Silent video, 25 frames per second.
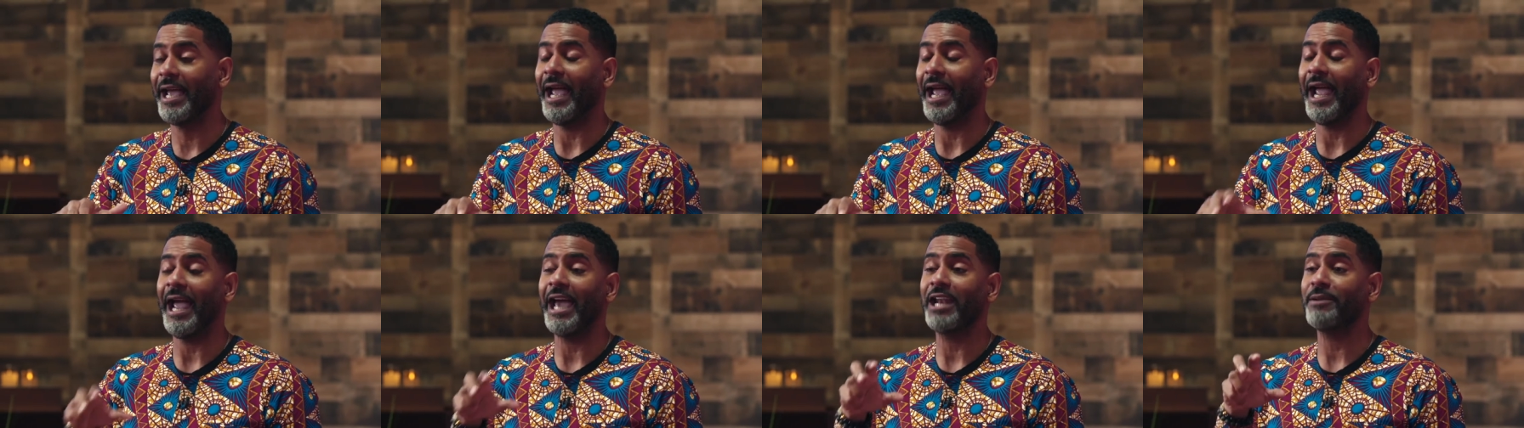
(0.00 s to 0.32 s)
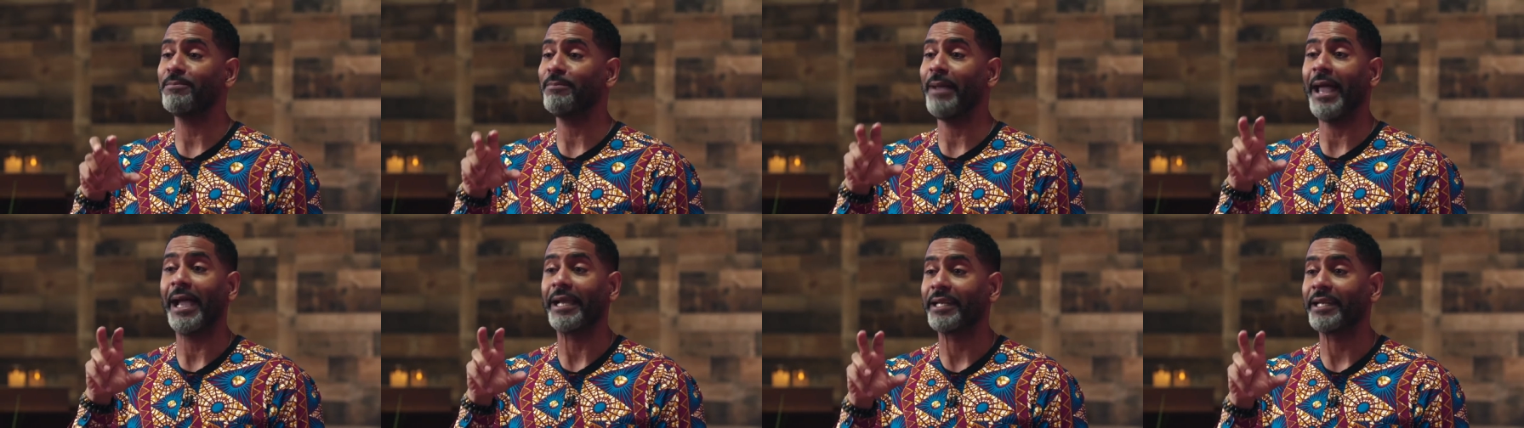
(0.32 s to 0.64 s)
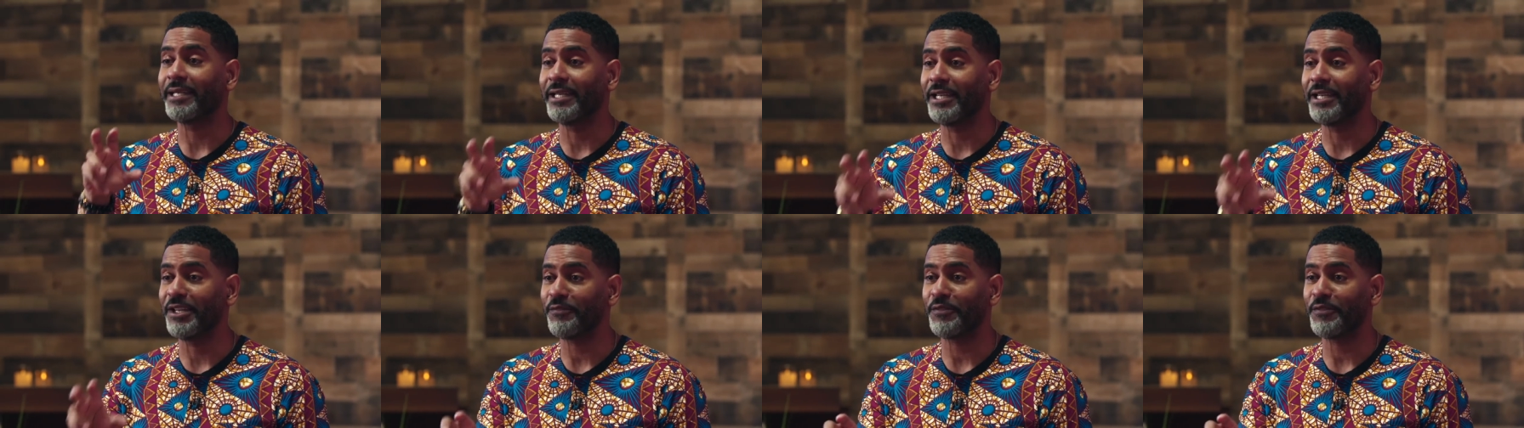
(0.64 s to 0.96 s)
and
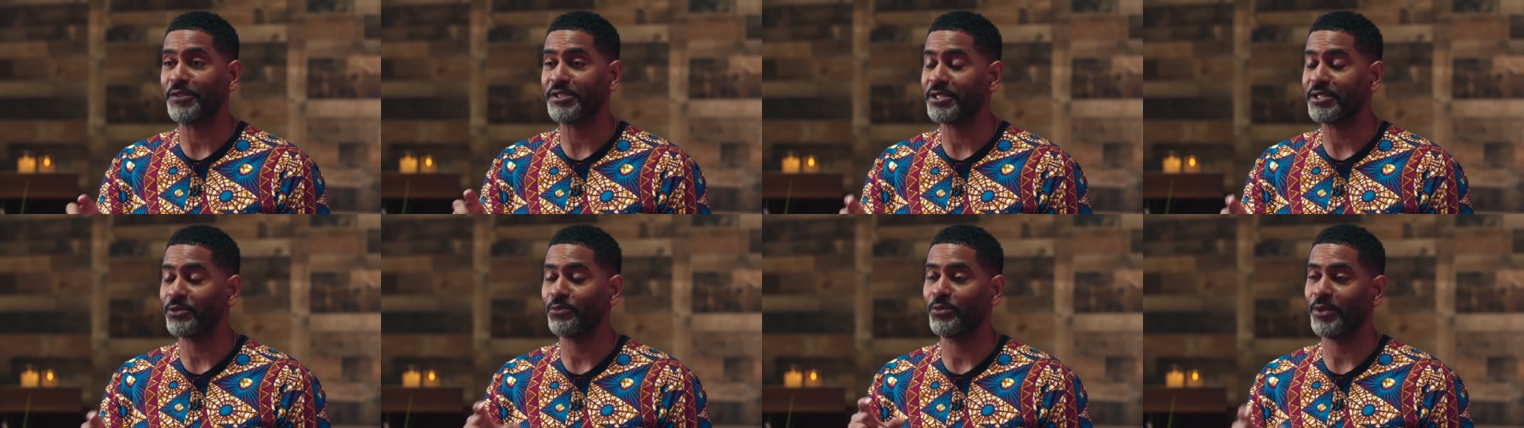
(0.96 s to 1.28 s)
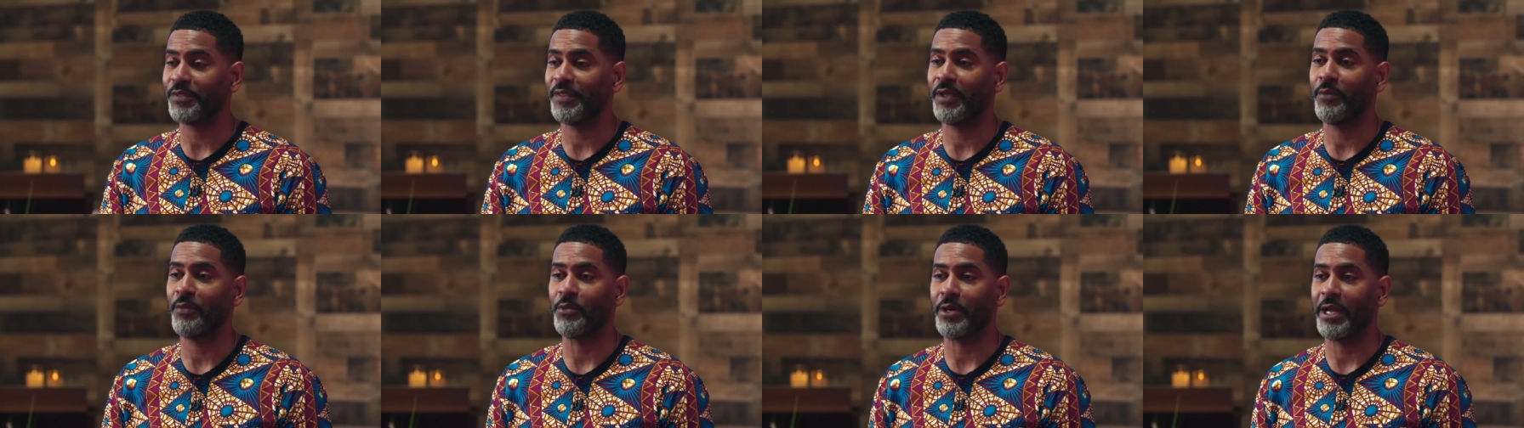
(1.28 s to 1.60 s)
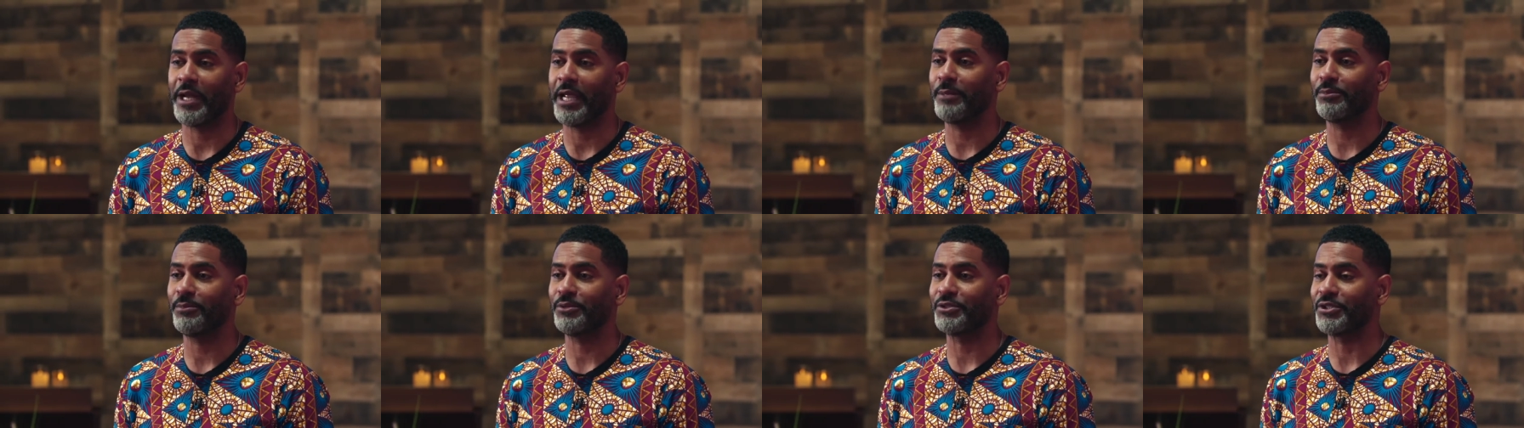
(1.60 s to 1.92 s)
magnificent what they were
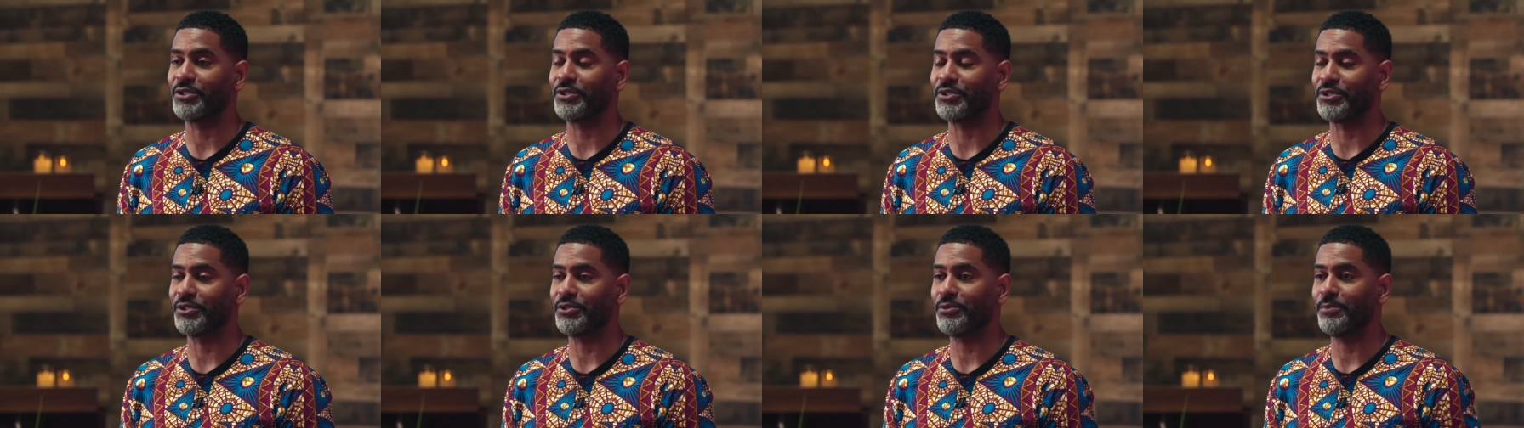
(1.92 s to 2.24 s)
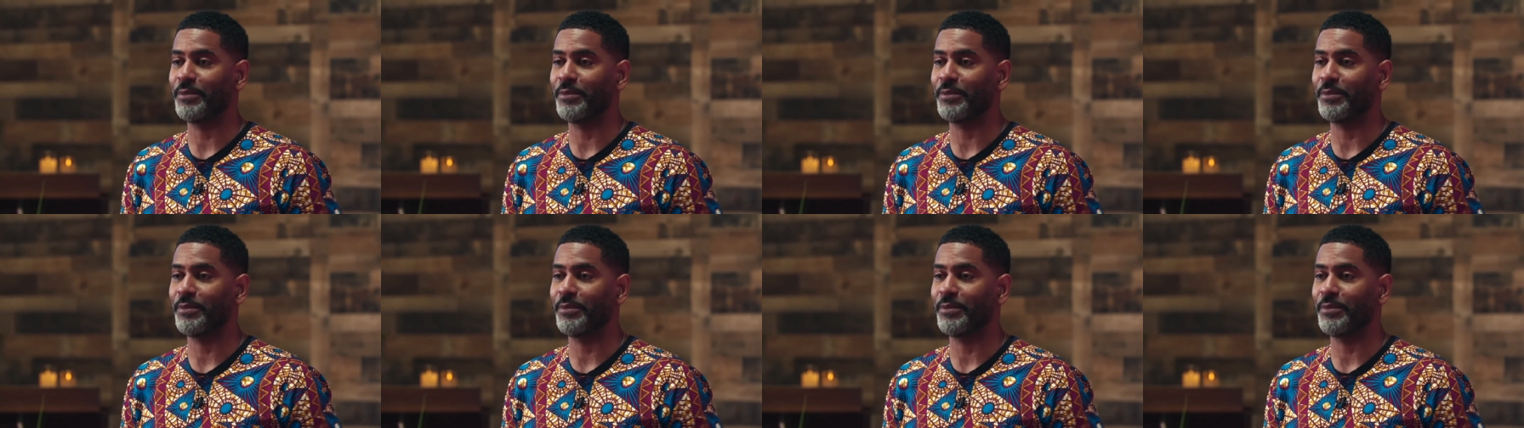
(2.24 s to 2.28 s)
able to do,